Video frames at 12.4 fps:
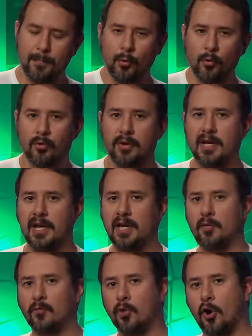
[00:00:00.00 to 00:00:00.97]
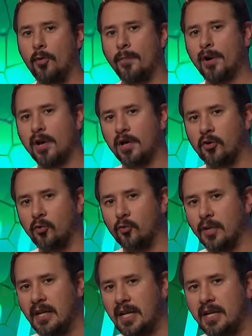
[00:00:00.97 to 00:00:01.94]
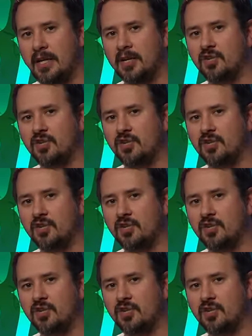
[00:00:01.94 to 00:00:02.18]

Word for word: Born in Roma Green